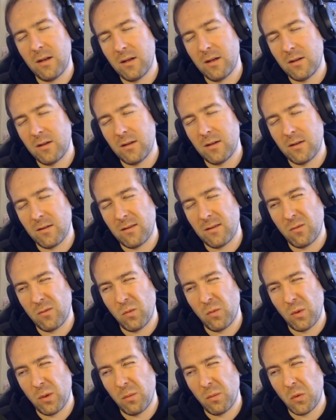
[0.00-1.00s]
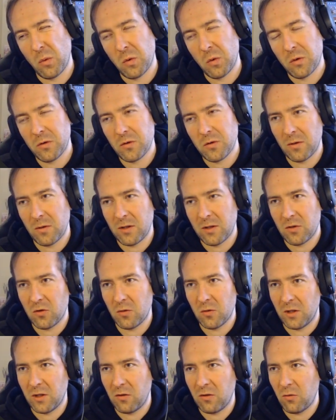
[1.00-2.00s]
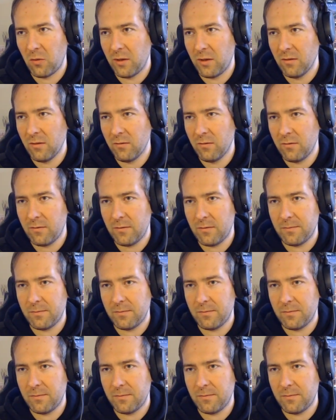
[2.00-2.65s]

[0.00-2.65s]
that is one more, so that should be 12.